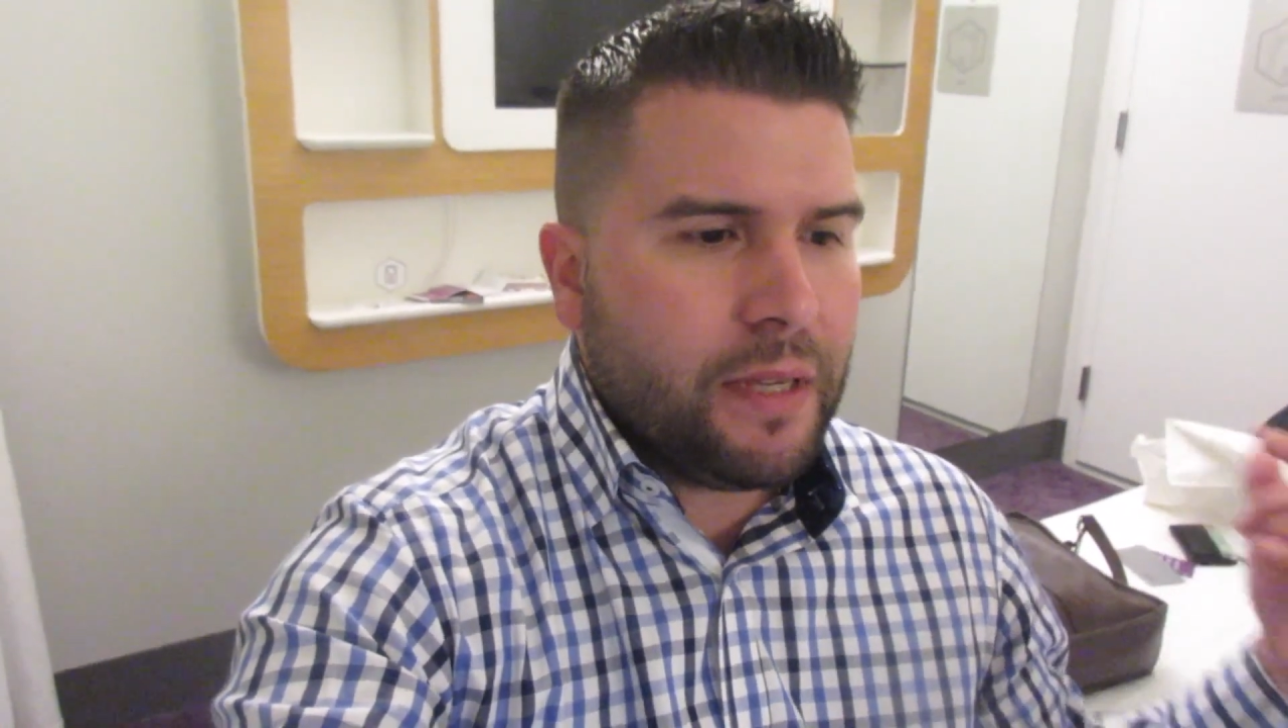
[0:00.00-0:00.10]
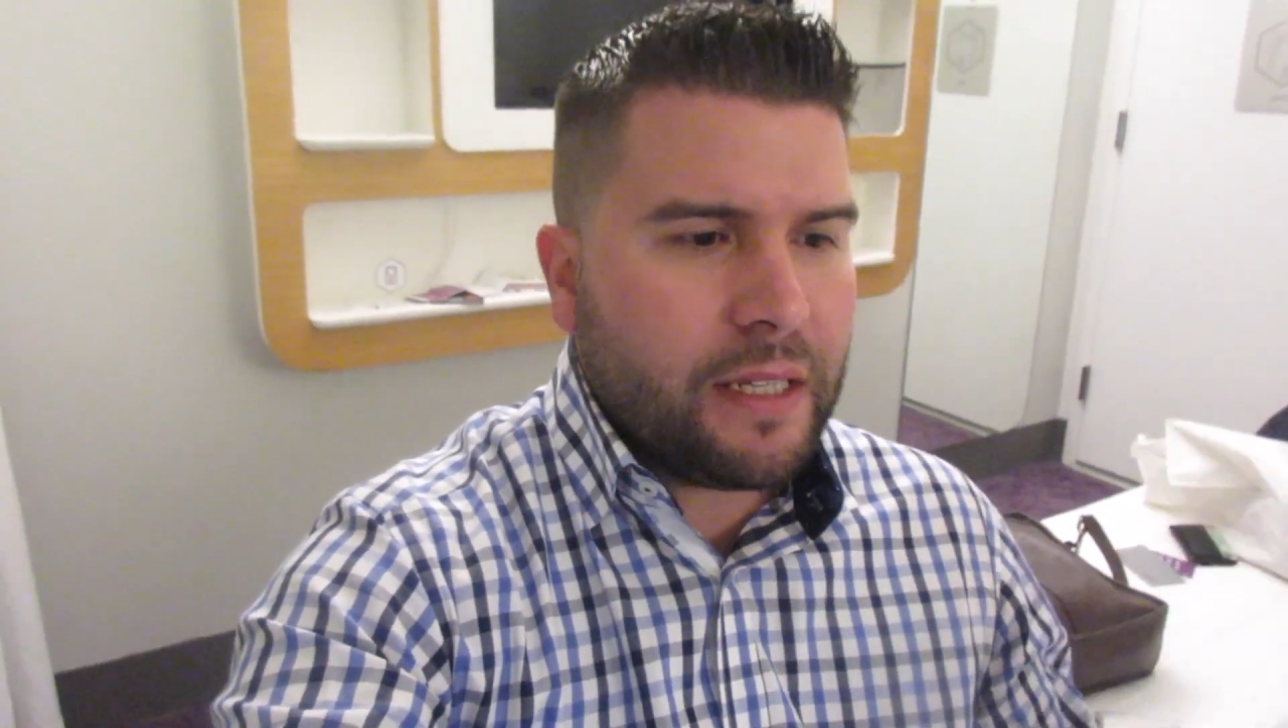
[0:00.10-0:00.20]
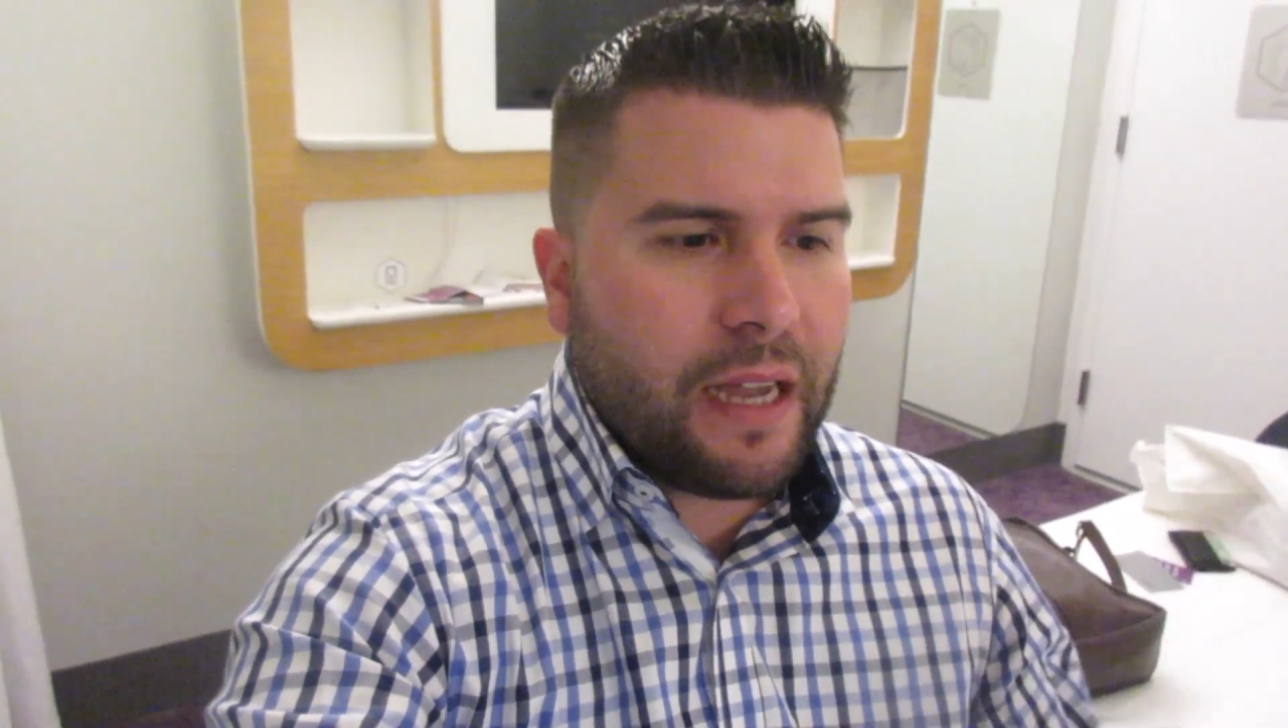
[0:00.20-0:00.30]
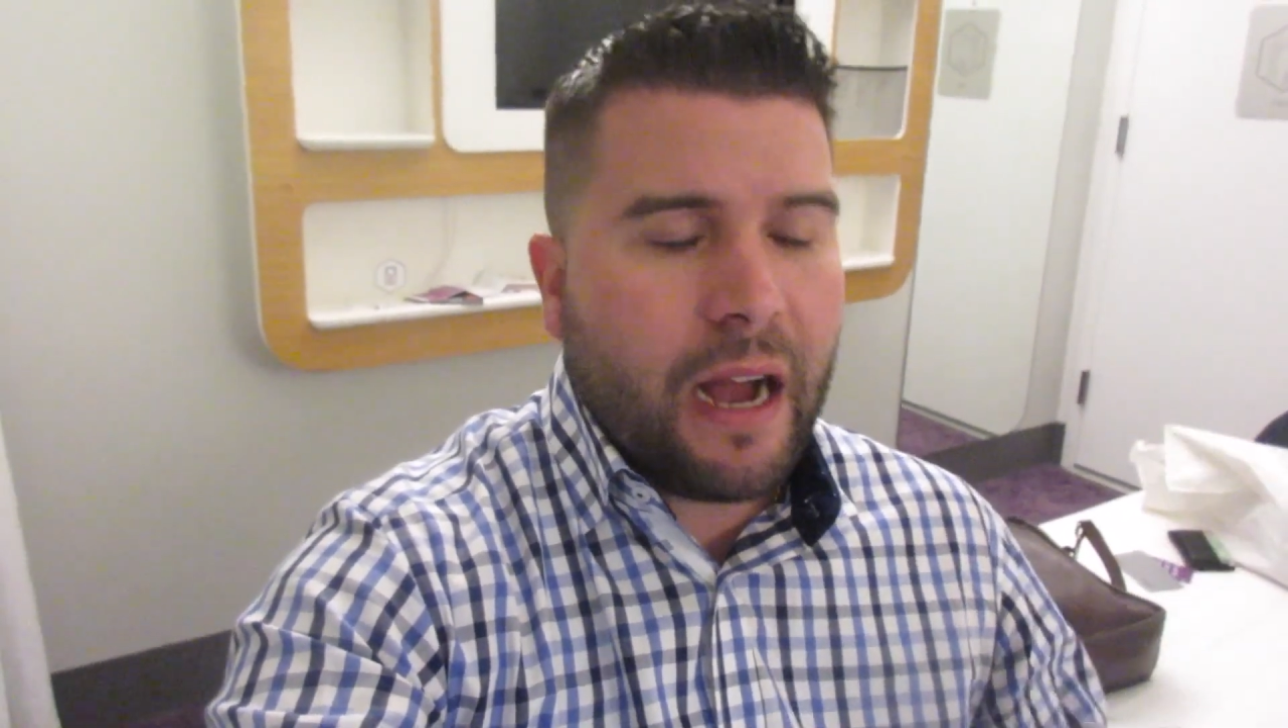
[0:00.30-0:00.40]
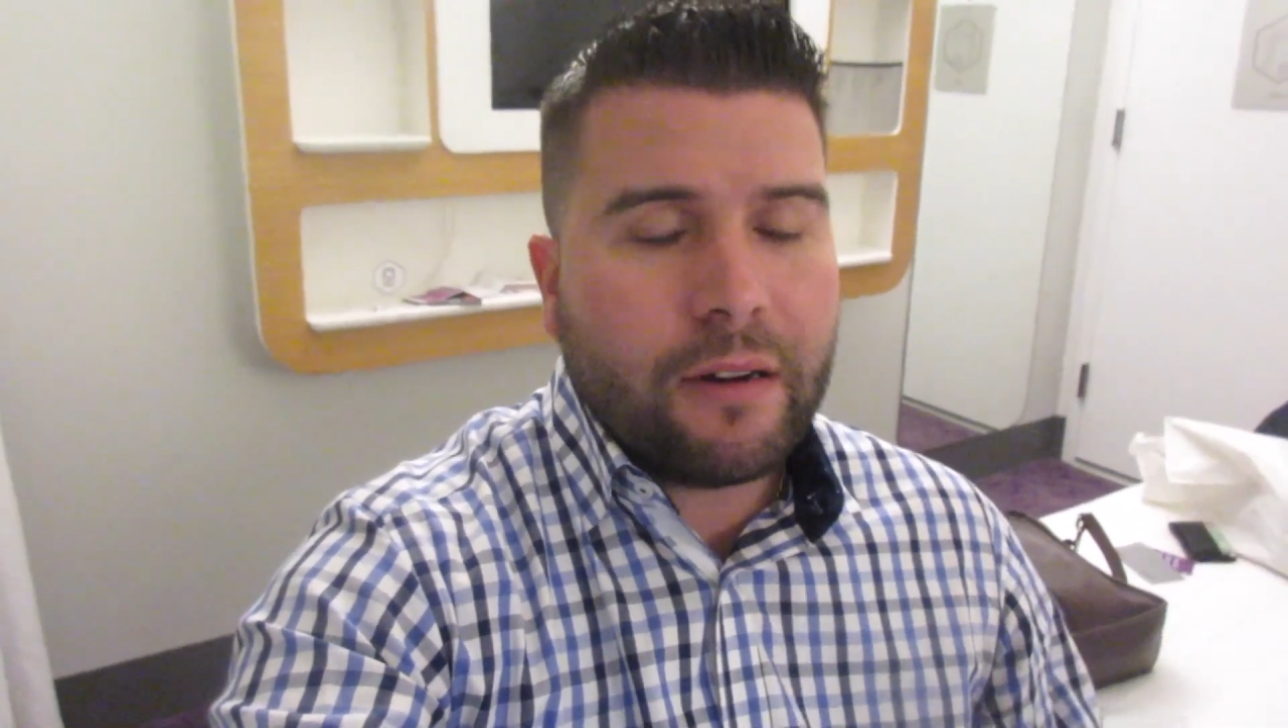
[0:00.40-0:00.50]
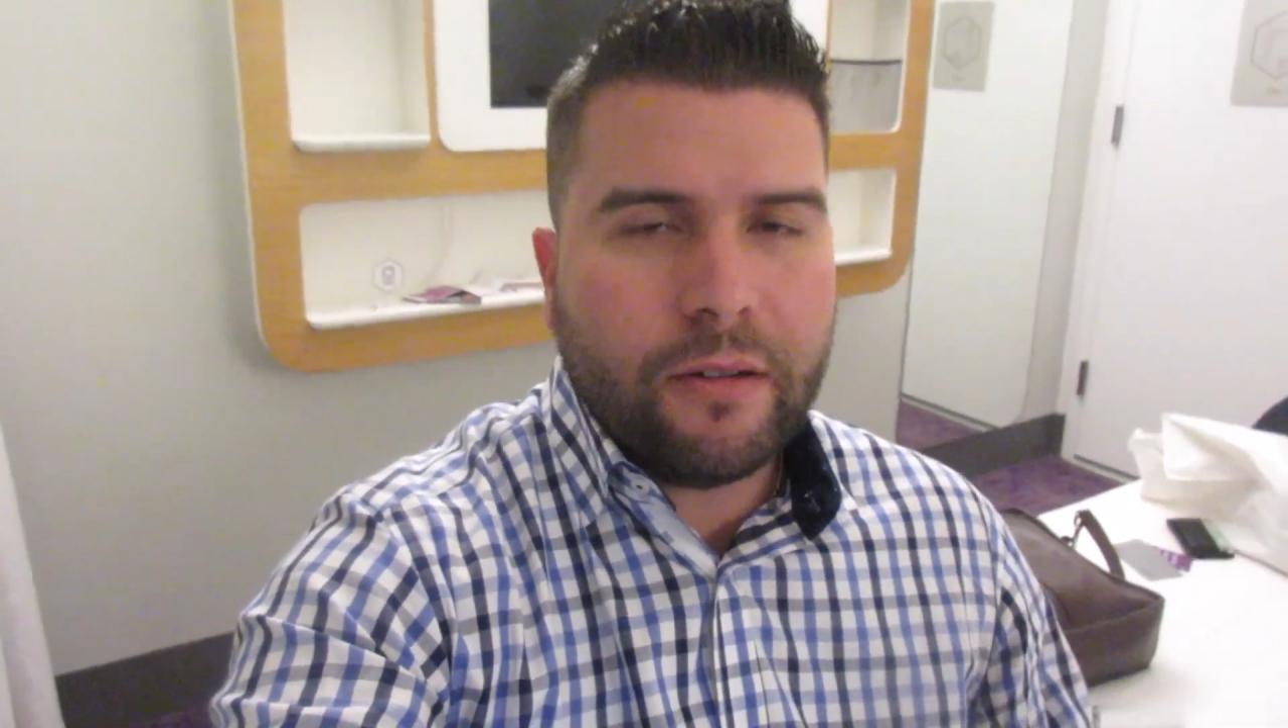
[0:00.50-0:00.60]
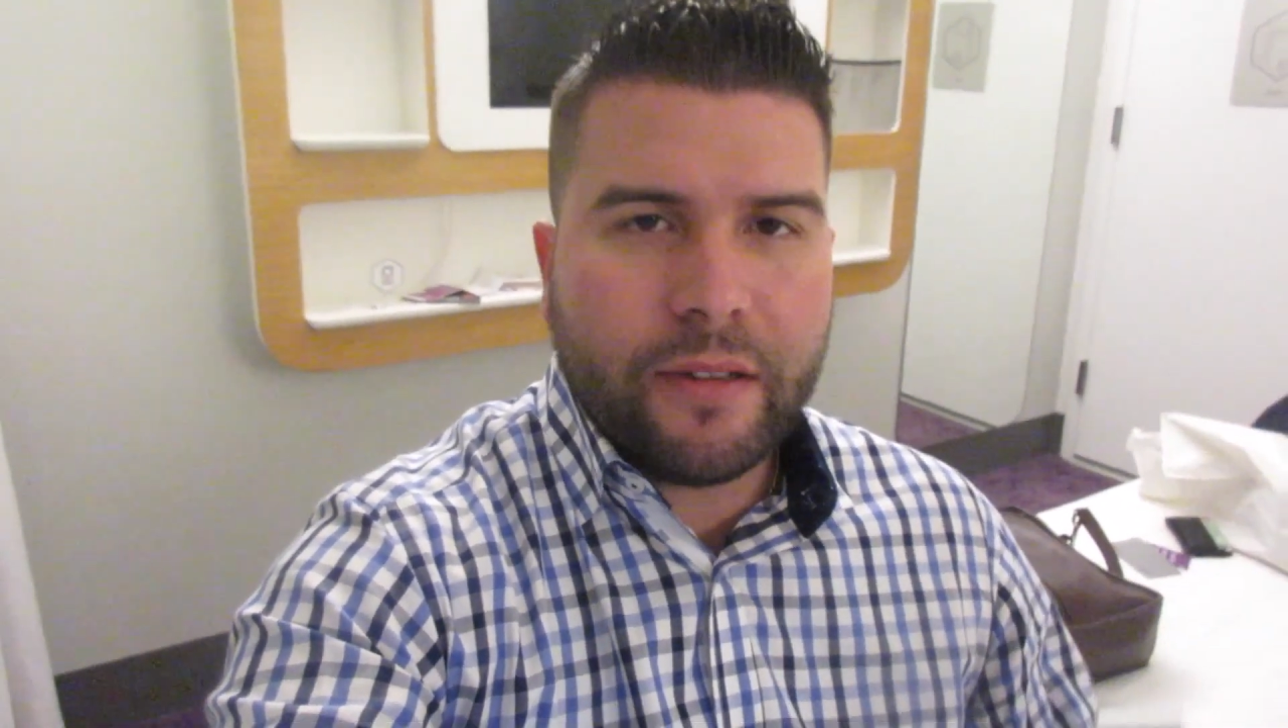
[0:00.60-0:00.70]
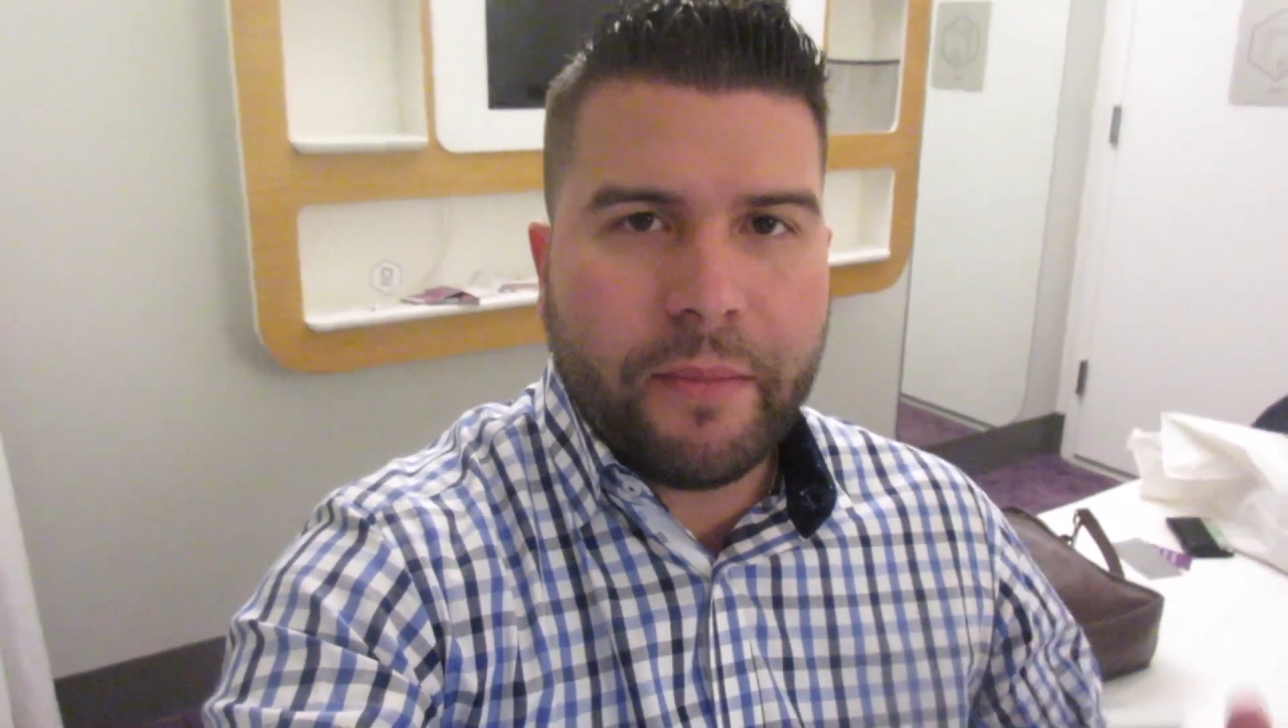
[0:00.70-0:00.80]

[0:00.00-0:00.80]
McDonald.